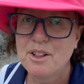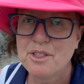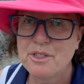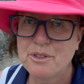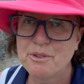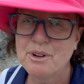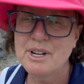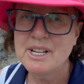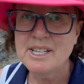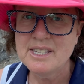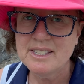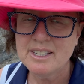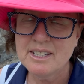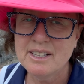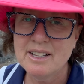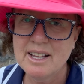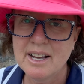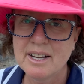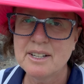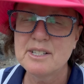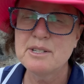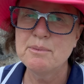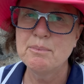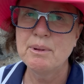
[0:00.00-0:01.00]
Three
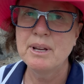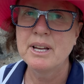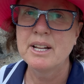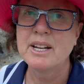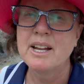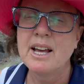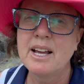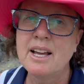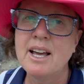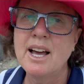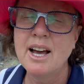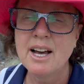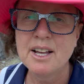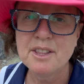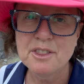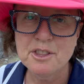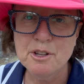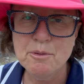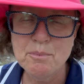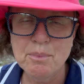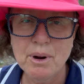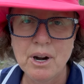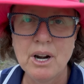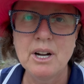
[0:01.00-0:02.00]
select men cut
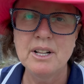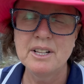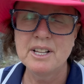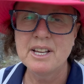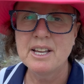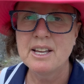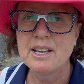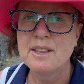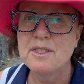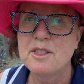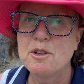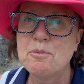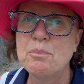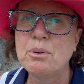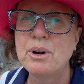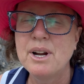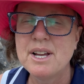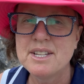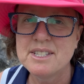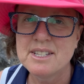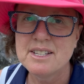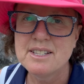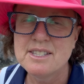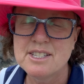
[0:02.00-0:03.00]
the barley in the
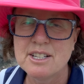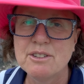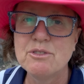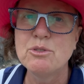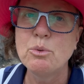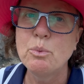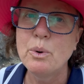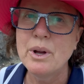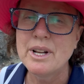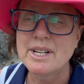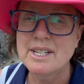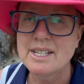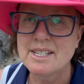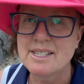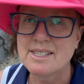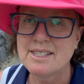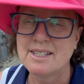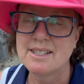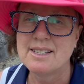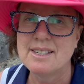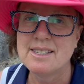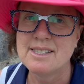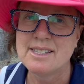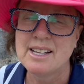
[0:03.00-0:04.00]
presence of
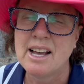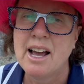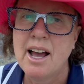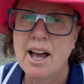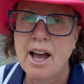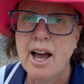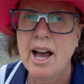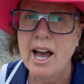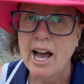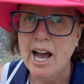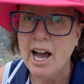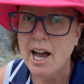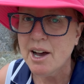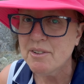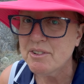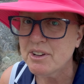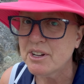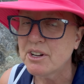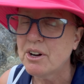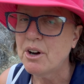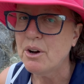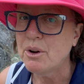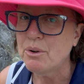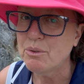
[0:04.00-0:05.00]
witnesses,
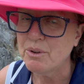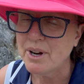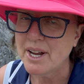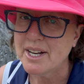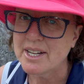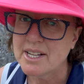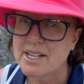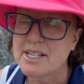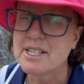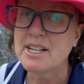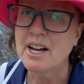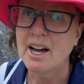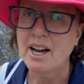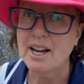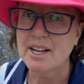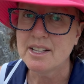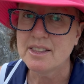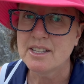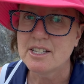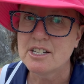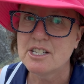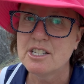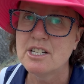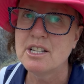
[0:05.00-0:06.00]
having already
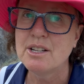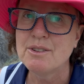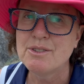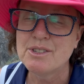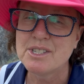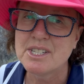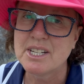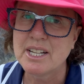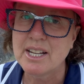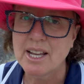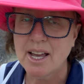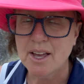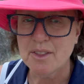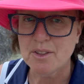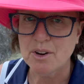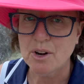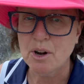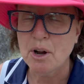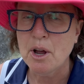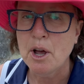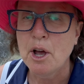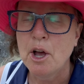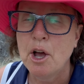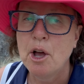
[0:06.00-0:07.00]
tied the sheaves
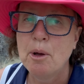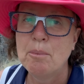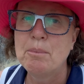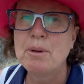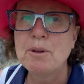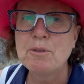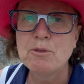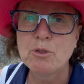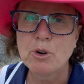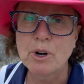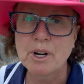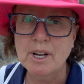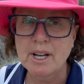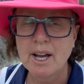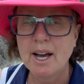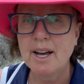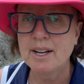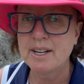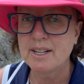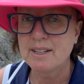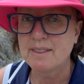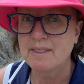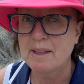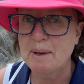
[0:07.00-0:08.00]
together before
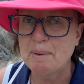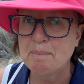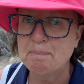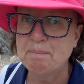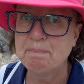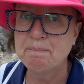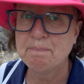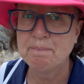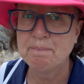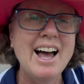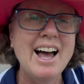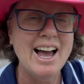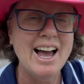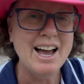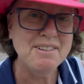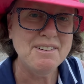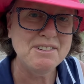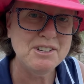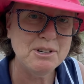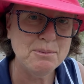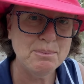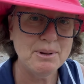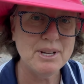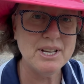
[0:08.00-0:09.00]
cutting them.
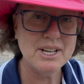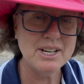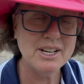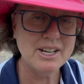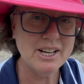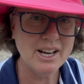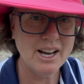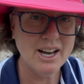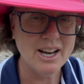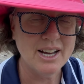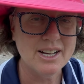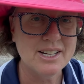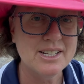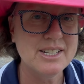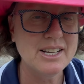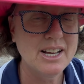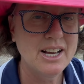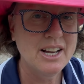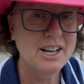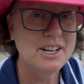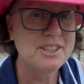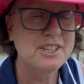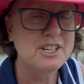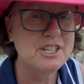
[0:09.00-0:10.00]
After being cut,
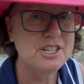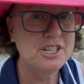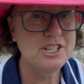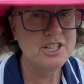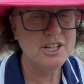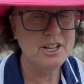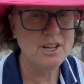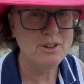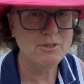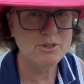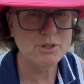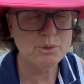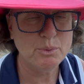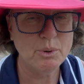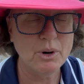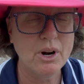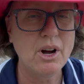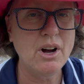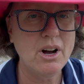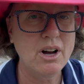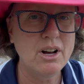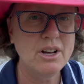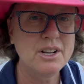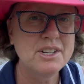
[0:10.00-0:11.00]
the sheaves were
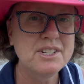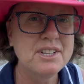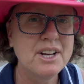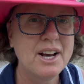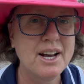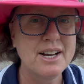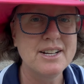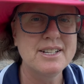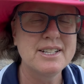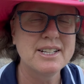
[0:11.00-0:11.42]
all tied